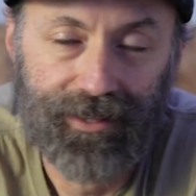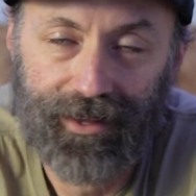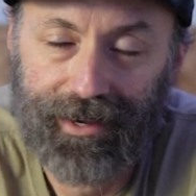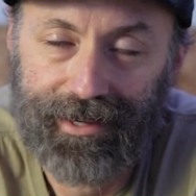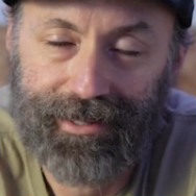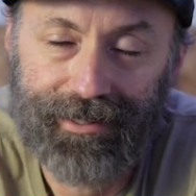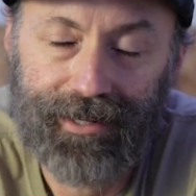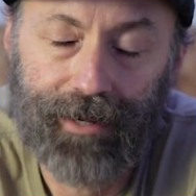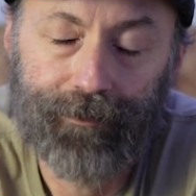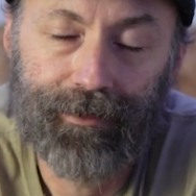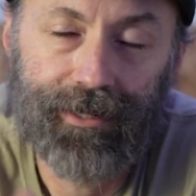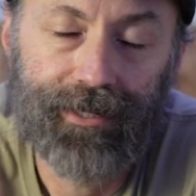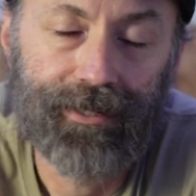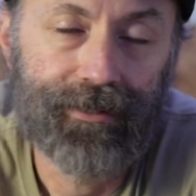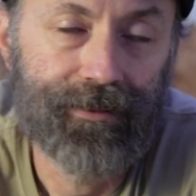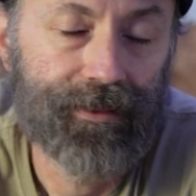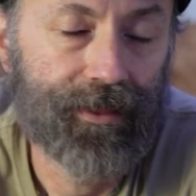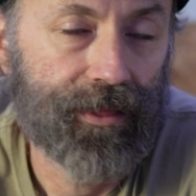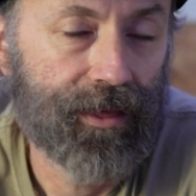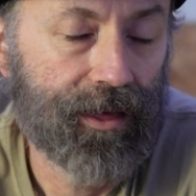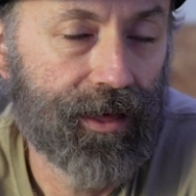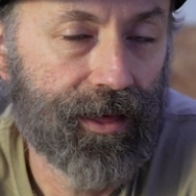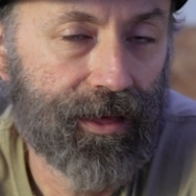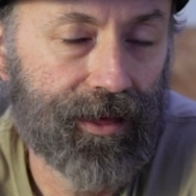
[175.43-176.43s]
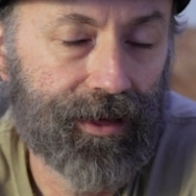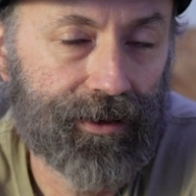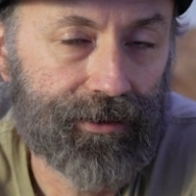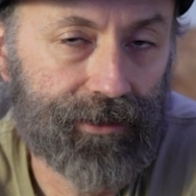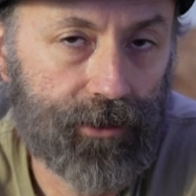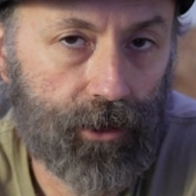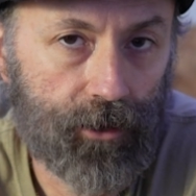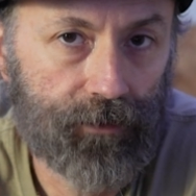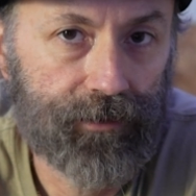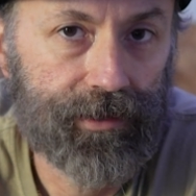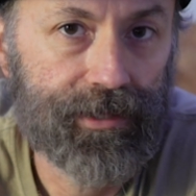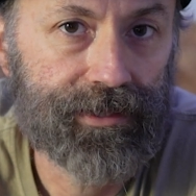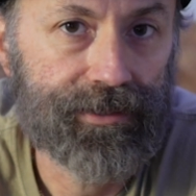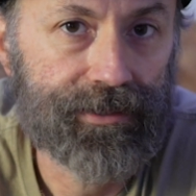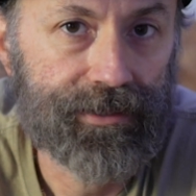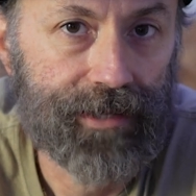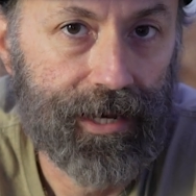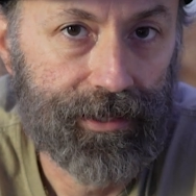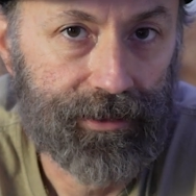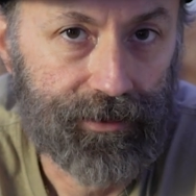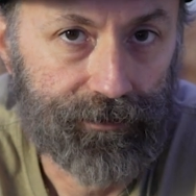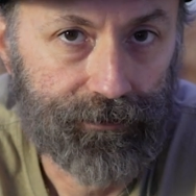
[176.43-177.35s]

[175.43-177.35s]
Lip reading: at